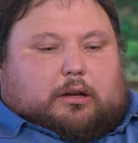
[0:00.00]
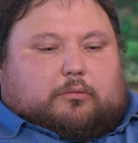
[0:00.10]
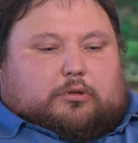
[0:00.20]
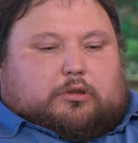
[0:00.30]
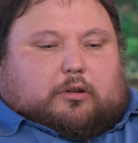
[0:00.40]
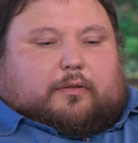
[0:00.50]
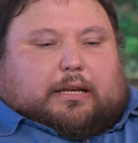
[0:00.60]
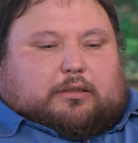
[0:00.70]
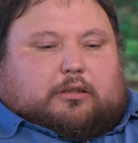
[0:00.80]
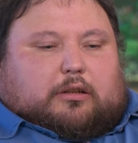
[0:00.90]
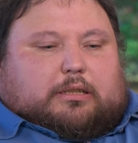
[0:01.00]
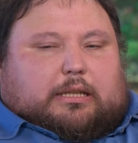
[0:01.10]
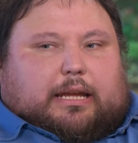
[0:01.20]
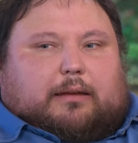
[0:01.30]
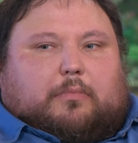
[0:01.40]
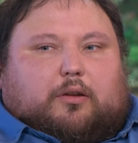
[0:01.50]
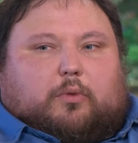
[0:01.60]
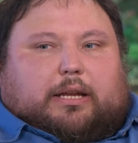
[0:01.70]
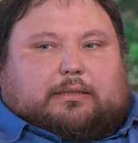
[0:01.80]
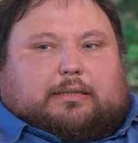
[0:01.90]
I was sort of exercising, it kept my
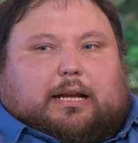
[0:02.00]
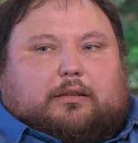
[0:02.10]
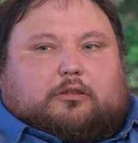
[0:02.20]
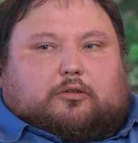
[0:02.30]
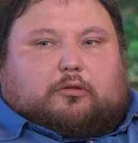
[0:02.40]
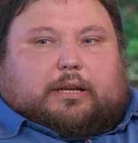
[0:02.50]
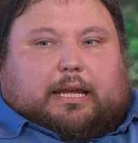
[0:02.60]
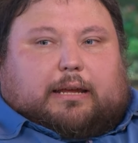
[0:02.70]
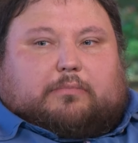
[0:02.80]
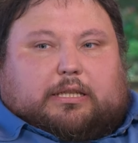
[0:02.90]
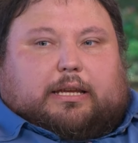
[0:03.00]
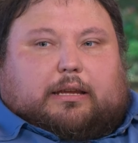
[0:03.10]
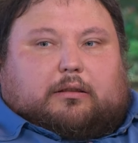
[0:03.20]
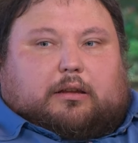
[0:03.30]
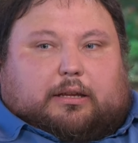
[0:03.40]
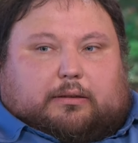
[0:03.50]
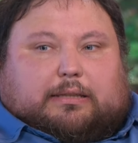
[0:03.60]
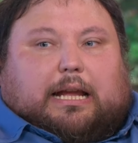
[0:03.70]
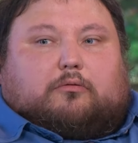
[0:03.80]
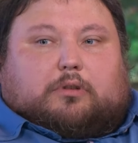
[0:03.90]
weight stagnant, or it kept it
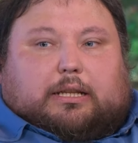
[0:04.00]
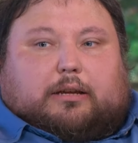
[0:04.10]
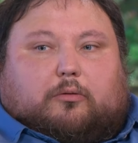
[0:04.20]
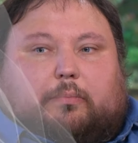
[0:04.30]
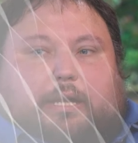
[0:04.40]
like down a little